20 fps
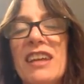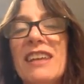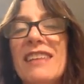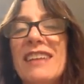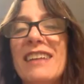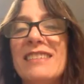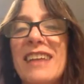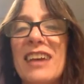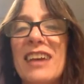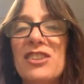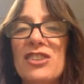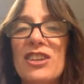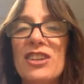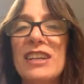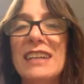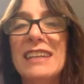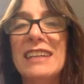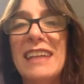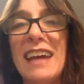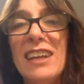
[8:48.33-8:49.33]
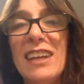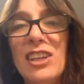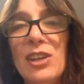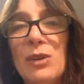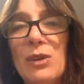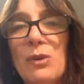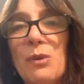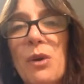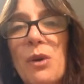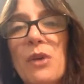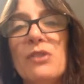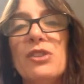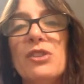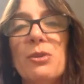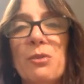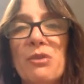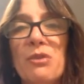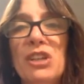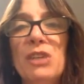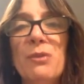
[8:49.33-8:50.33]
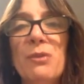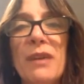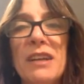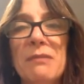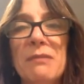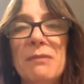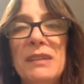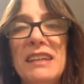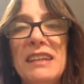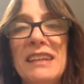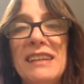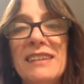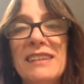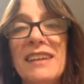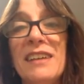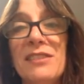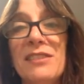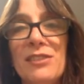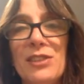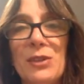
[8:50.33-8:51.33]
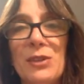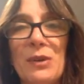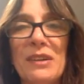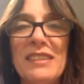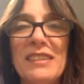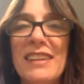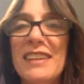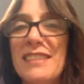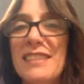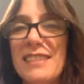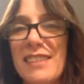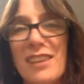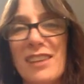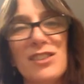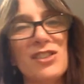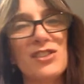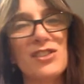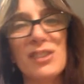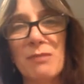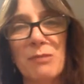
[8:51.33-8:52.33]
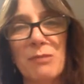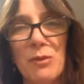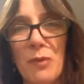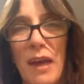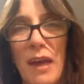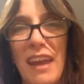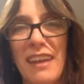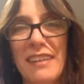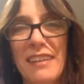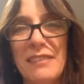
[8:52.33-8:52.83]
that's actually going to get you to where you want to be and to do it in such a simple way.